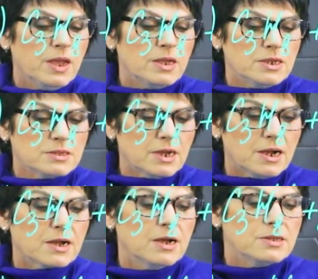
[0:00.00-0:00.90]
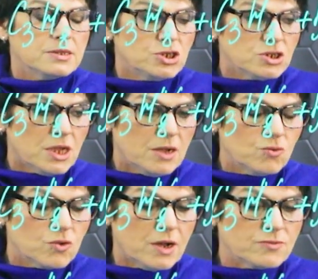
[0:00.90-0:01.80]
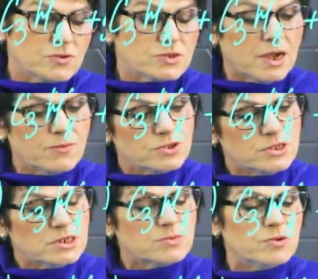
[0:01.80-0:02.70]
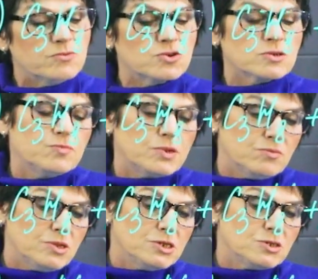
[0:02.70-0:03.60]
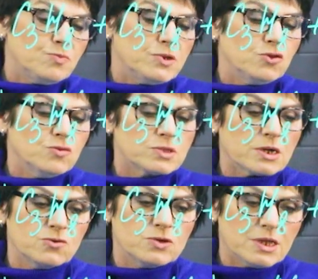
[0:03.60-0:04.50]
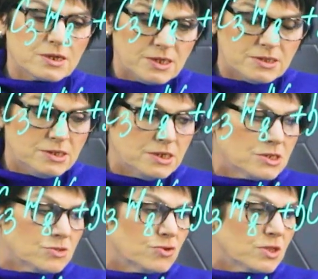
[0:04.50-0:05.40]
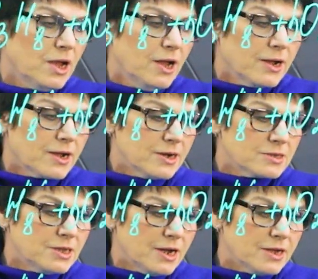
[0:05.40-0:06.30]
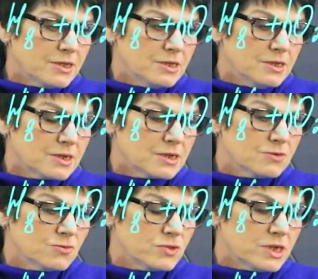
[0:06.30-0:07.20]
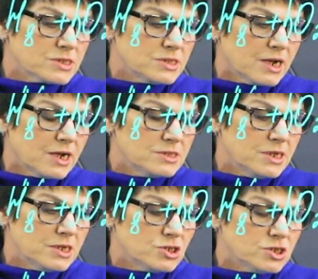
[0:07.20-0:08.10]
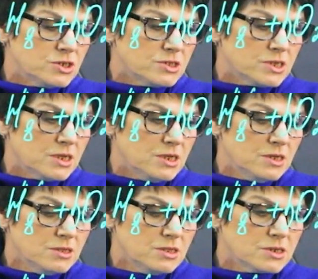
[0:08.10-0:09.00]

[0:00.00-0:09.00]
So we're going to start equating. And here we can use a technique that sometimes works when we have indices that are placed accordingly.